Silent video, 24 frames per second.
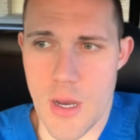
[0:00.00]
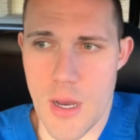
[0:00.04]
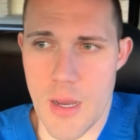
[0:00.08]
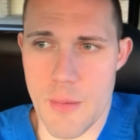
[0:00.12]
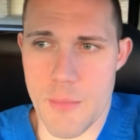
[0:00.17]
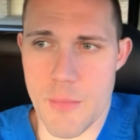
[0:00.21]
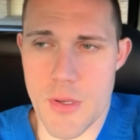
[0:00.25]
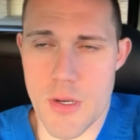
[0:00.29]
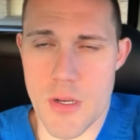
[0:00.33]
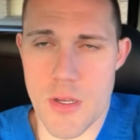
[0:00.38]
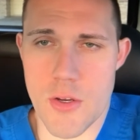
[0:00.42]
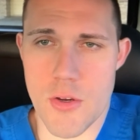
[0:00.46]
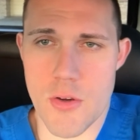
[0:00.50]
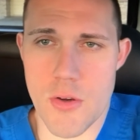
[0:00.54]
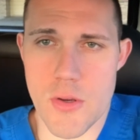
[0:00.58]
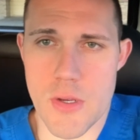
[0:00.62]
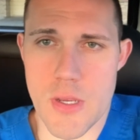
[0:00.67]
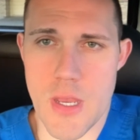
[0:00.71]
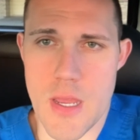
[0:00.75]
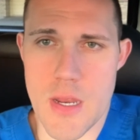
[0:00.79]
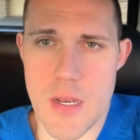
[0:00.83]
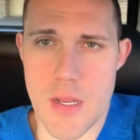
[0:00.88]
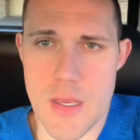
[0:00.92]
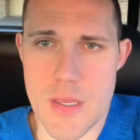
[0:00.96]
I'm going to
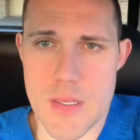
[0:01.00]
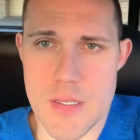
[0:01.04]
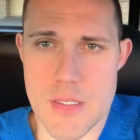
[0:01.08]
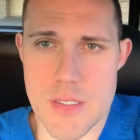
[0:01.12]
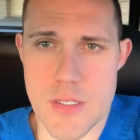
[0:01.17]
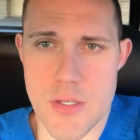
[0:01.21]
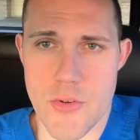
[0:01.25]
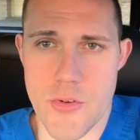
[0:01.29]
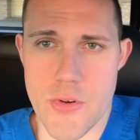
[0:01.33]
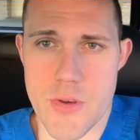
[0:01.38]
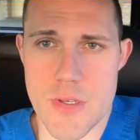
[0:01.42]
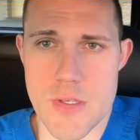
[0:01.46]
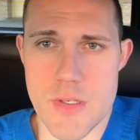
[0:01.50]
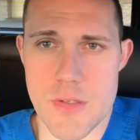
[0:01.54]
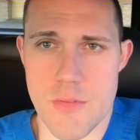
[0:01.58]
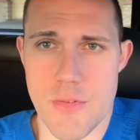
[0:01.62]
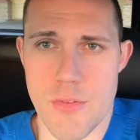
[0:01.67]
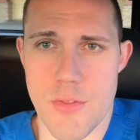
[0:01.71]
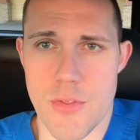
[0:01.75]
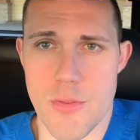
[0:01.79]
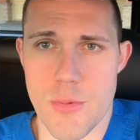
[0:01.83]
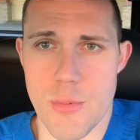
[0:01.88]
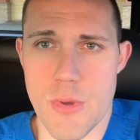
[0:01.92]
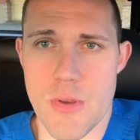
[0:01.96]
create a series of
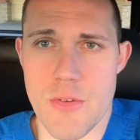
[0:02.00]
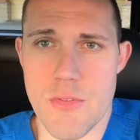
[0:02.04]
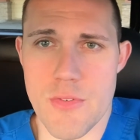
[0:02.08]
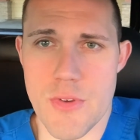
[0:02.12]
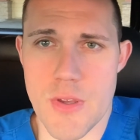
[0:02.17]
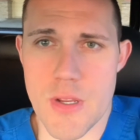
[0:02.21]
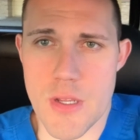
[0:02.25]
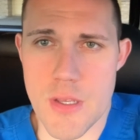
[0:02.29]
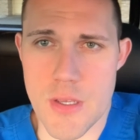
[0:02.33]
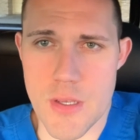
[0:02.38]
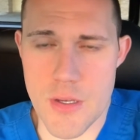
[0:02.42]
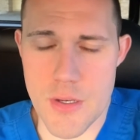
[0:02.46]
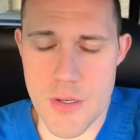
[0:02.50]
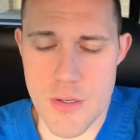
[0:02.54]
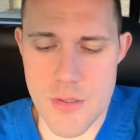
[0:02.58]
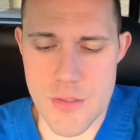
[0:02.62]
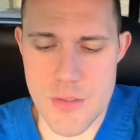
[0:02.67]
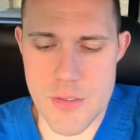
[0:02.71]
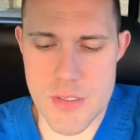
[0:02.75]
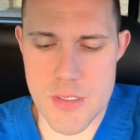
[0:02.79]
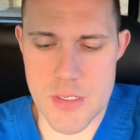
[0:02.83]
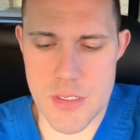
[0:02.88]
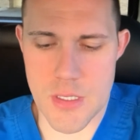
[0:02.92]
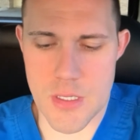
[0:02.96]
3
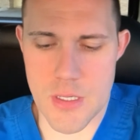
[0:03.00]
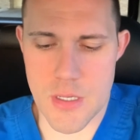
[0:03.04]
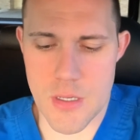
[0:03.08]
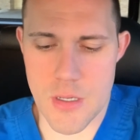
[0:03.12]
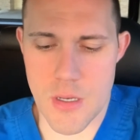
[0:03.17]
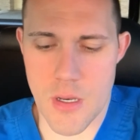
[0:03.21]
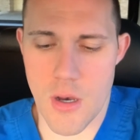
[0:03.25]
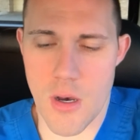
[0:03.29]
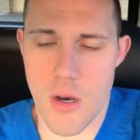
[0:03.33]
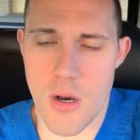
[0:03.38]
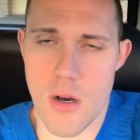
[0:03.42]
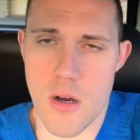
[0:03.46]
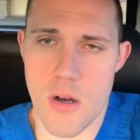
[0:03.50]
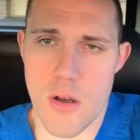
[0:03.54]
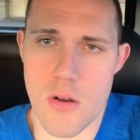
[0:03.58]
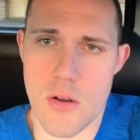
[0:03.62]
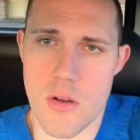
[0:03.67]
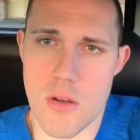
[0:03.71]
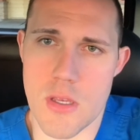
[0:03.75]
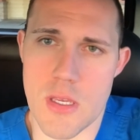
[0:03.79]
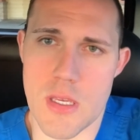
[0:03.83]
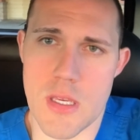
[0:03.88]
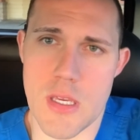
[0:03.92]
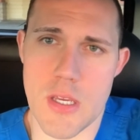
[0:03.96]
videos, all
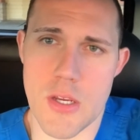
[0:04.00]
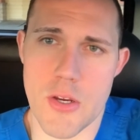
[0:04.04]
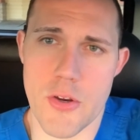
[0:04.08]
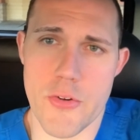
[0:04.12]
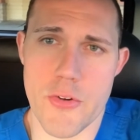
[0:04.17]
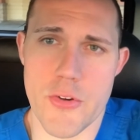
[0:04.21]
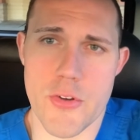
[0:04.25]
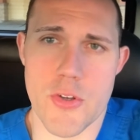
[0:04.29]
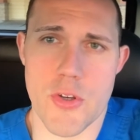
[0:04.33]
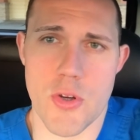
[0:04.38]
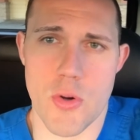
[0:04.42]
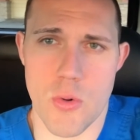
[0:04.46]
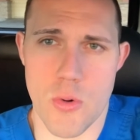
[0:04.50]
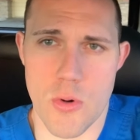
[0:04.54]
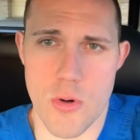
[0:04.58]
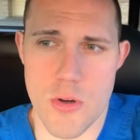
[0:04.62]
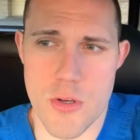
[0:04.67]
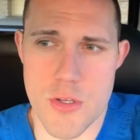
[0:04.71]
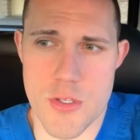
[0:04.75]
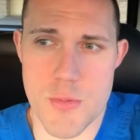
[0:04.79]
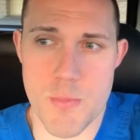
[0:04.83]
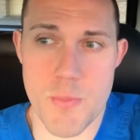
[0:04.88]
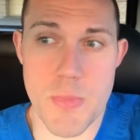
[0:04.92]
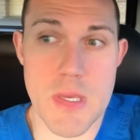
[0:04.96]
geared
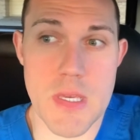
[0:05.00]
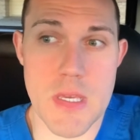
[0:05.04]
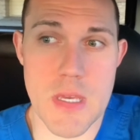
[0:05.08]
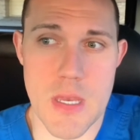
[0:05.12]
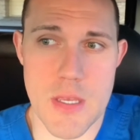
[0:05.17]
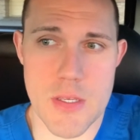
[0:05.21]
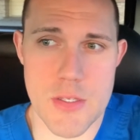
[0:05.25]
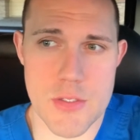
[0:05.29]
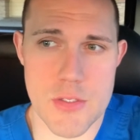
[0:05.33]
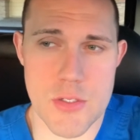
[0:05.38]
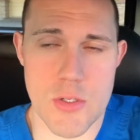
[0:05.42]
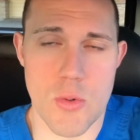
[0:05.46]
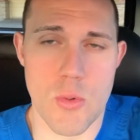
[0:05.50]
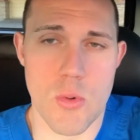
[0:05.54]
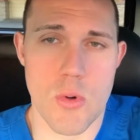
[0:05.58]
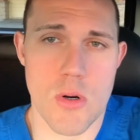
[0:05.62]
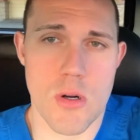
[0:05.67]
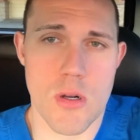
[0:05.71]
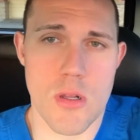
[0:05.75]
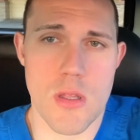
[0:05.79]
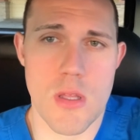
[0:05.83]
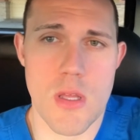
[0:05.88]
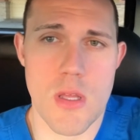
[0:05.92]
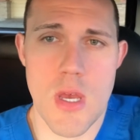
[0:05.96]
towards PA
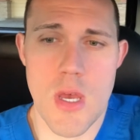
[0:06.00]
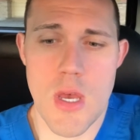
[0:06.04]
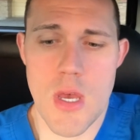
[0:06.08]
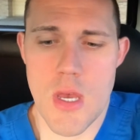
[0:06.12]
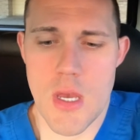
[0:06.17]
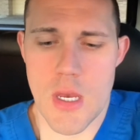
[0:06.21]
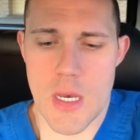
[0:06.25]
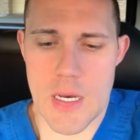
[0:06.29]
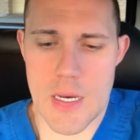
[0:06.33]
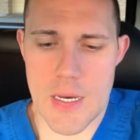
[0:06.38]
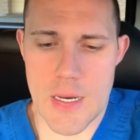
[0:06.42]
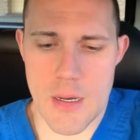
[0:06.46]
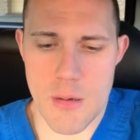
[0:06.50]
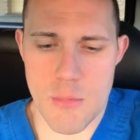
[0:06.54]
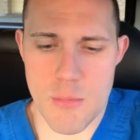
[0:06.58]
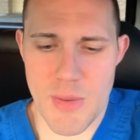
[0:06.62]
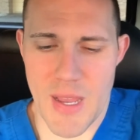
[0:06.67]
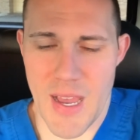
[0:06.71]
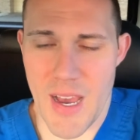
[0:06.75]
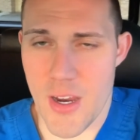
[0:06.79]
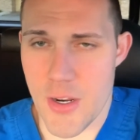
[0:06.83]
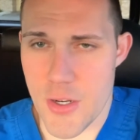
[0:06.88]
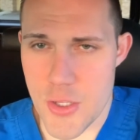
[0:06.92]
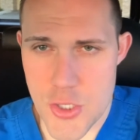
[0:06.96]
school,
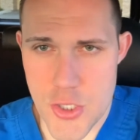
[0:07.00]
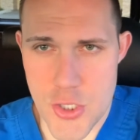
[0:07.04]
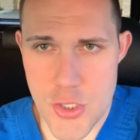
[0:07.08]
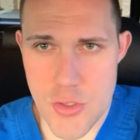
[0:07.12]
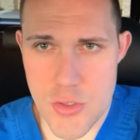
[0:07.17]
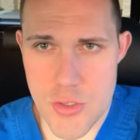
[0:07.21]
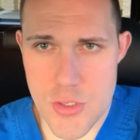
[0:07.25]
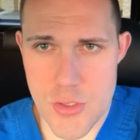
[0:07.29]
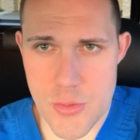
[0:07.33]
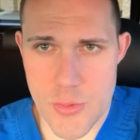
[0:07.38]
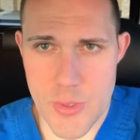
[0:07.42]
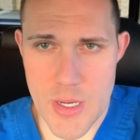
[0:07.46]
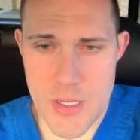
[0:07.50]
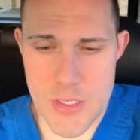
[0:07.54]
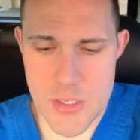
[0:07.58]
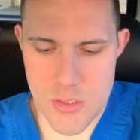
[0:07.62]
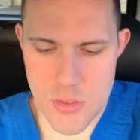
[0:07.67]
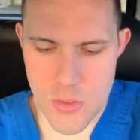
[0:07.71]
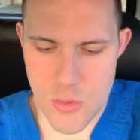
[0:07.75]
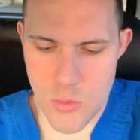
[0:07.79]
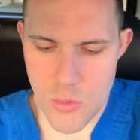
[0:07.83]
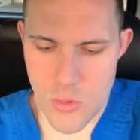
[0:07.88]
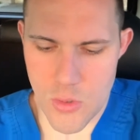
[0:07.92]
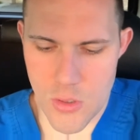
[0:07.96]
how to choose the right
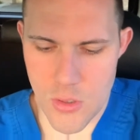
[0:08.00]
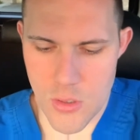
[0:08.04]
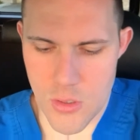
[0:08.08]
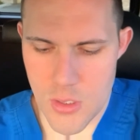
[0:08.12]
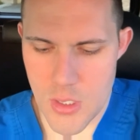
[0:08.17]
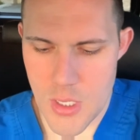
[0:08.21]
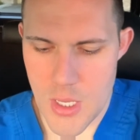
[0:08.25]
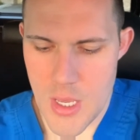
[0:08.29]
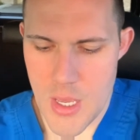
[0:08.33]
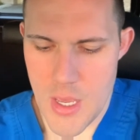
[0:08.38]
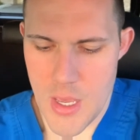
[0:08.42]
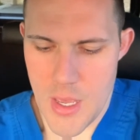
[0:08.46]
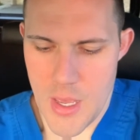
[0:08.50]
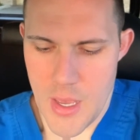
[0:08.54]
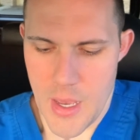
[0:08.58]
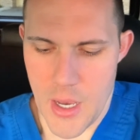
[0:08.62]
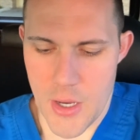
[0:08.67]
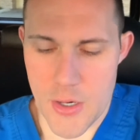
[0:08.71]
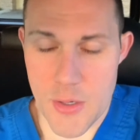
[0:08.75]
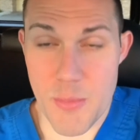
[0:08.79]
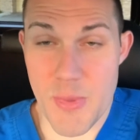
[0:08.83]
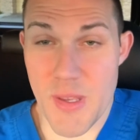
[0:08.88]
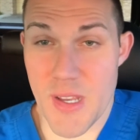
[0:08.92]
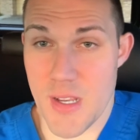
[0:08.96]
school, how
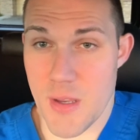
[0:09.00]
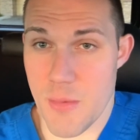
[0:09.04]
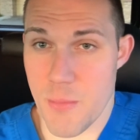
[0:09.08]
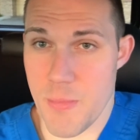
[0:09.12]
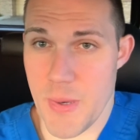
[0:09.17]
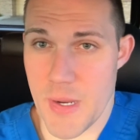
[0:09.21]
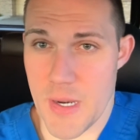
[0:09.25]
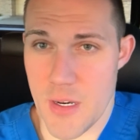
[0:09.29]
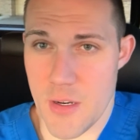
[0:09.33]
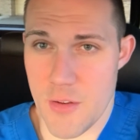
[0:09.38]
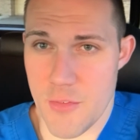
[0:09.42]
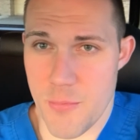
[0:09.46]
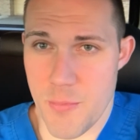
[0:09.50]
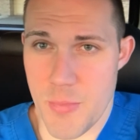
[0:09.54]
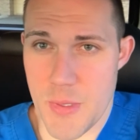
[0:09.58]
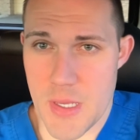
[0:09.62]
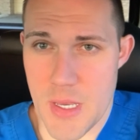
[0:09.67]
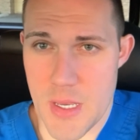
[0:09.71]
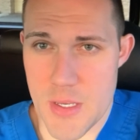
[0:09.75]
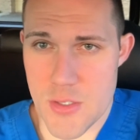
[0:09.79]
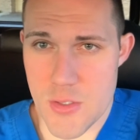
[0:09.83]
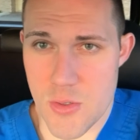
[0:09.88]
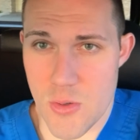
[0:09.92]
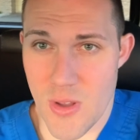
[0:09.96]
to be a competitive
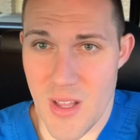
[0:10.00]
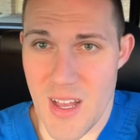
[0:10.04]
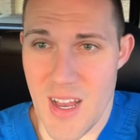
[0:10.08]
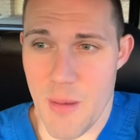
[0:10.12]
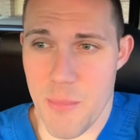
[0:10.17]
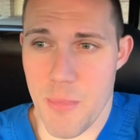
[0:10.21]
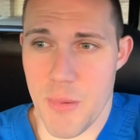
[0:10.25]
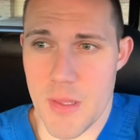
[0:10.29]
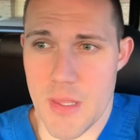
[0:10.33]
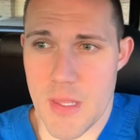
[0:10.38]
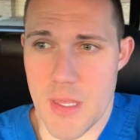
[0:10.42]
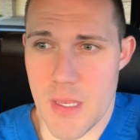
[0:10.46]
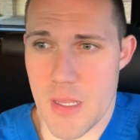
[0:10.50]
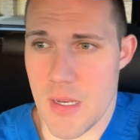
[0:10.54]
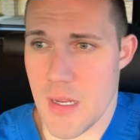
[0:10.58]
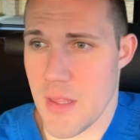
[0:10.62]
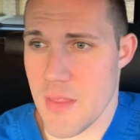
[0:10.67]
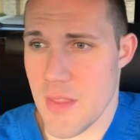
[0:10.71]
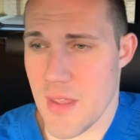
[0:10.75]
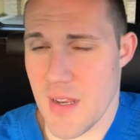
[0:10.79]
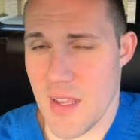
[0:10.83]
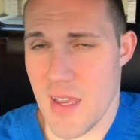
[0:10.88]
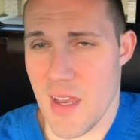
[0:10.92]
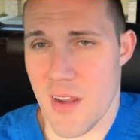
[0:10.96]
PA school applicant,
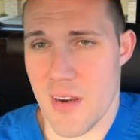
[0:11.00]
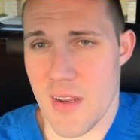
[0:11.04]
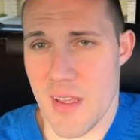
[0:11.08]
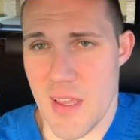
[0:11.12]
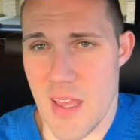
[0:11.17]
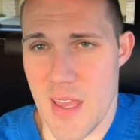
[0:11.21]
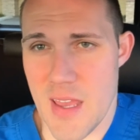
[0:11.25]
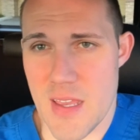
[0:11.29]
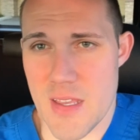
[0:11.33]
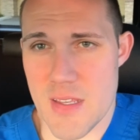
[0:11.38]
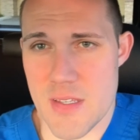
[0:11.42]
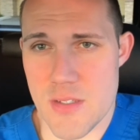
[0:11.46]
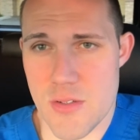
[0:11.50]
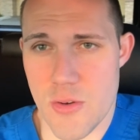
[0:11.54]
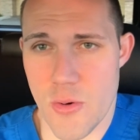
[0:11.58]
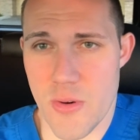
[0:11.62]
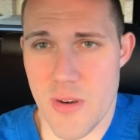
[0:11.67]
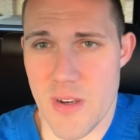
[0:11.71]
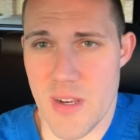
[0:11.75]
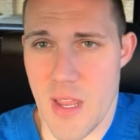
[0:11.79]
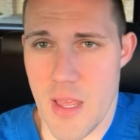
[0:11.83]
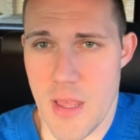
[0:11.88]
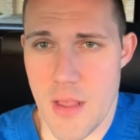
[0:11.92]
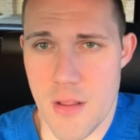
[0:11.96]
and then how to ace or
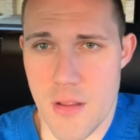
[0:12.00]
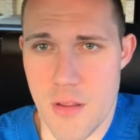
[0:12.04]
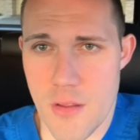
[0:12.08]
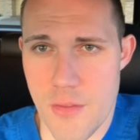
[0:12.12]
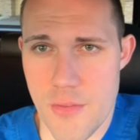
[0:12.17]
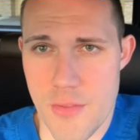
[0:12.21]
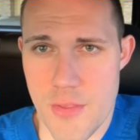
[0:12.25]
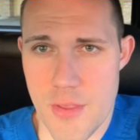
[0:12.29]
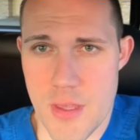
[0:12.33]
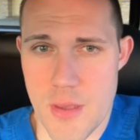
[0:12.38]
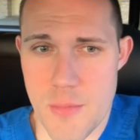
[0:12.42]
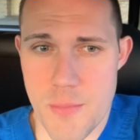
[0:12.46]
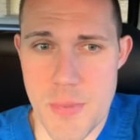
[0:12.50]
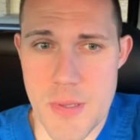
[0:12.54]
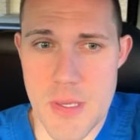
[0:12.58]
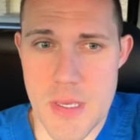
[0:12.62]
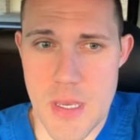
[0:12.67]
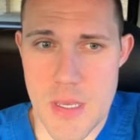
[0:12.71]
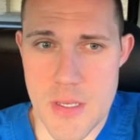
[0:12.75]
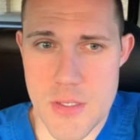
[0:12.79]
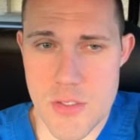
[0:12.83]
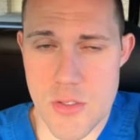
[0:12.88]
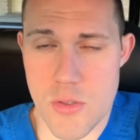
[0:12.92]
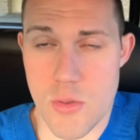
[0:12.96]
nail the
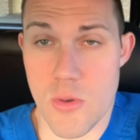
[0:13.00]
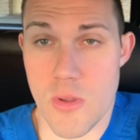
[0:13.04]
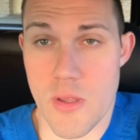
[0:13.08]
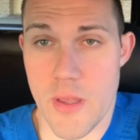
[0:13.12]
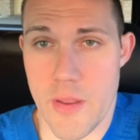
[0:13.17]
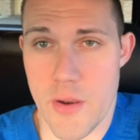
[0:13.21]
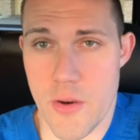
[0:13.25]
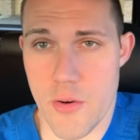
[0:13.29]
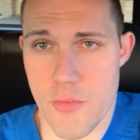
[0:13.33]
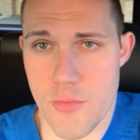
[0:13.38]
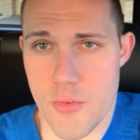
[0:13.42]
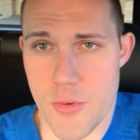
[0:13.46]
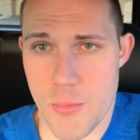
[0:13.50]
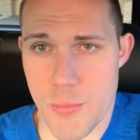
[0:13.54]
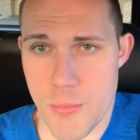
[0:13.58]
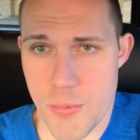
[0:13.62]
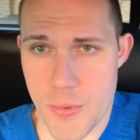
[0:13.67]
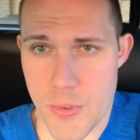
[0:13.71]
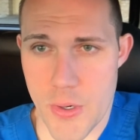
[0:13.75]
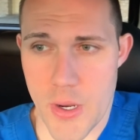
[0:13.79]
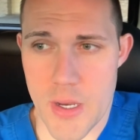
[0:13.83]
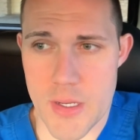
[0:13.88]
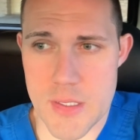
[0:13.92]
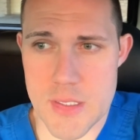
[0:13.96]
PA school interview
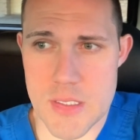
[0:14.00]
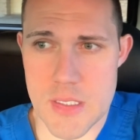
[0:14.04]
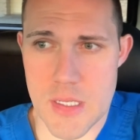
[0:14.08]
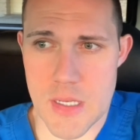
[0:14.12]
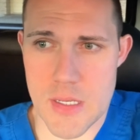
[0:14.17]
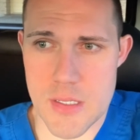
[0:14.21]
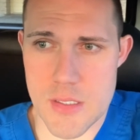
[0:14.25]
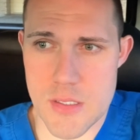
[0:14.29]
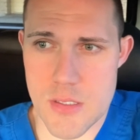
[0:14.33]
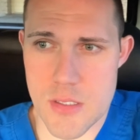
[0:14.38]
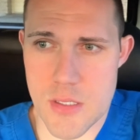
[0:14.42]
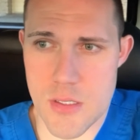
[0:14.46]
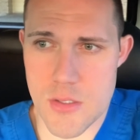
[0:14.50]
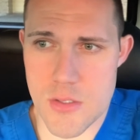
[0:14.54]
process.